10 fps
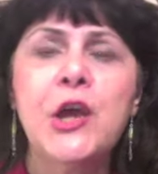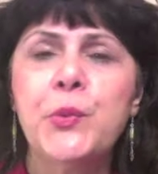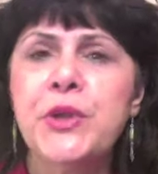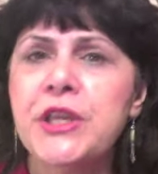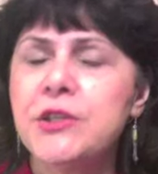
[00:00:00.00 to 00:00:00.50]

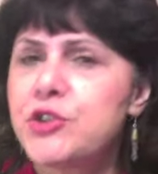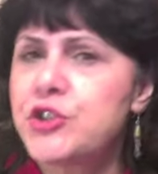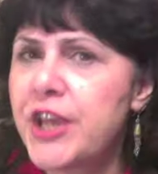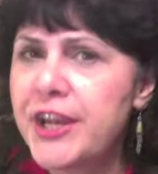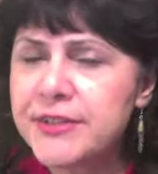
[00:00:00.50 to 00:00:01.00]
We
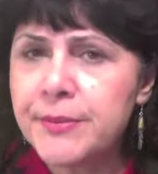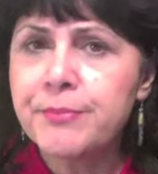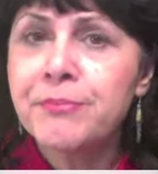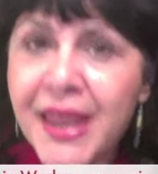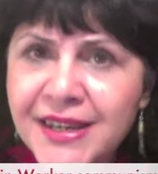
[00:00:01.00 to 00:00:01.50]
shared
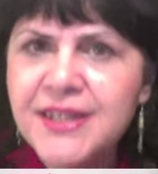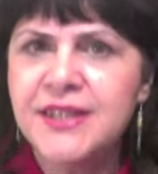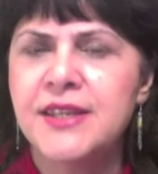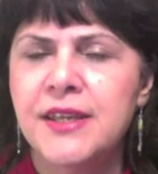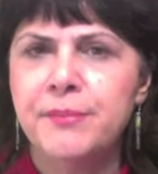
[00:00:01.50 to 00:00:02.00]

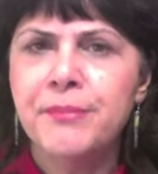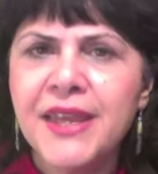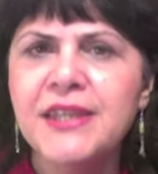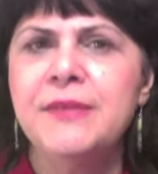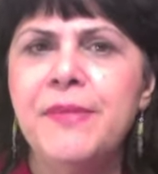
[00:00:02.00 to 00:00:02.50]
many,
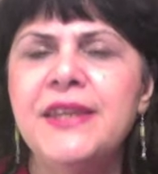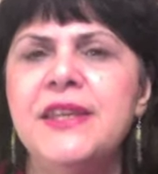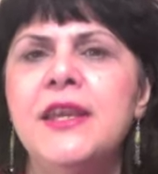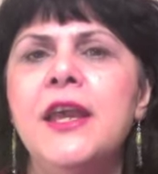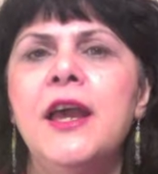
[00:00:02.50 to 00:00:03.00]
many,
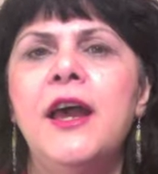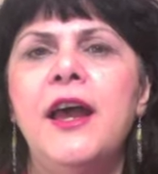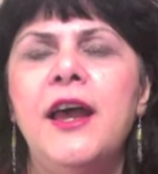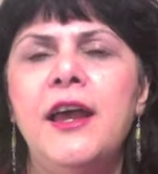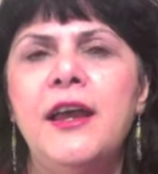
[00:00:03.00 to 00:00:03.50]
many
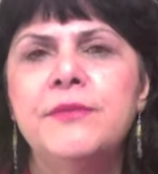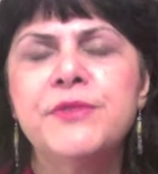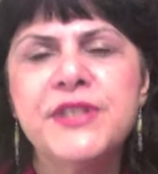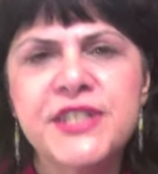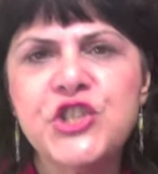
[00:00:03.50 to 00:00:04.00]
uh,
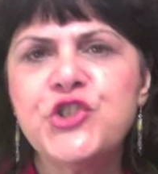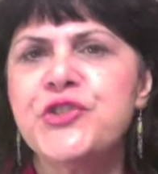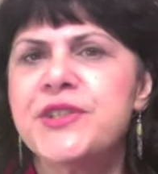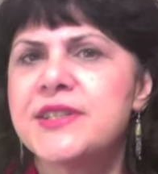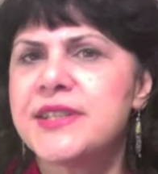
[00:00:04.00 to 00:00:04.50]

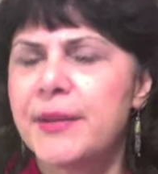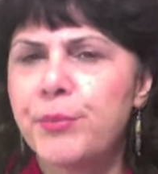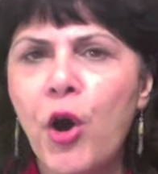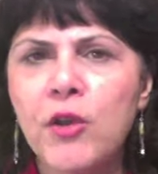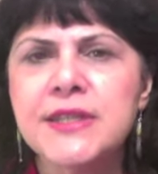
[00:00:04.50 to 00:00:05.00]
decisions and
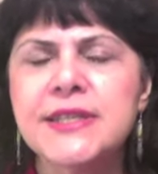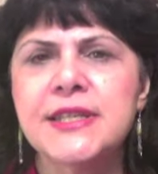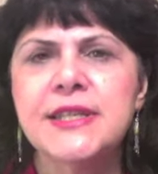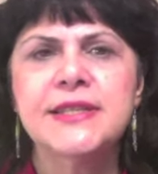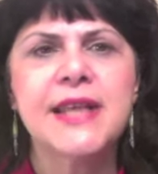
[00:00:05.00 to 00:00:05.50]

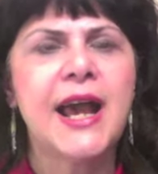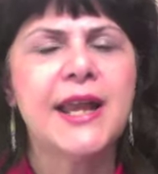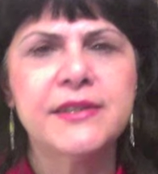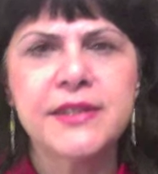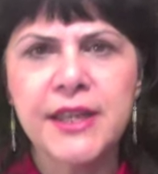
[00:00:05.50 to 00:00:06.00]
policies
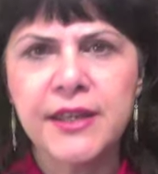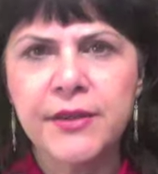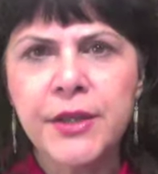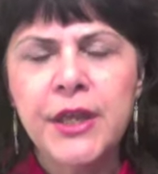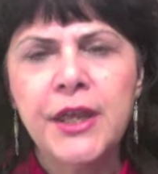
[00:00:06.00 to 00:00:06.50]
and uh,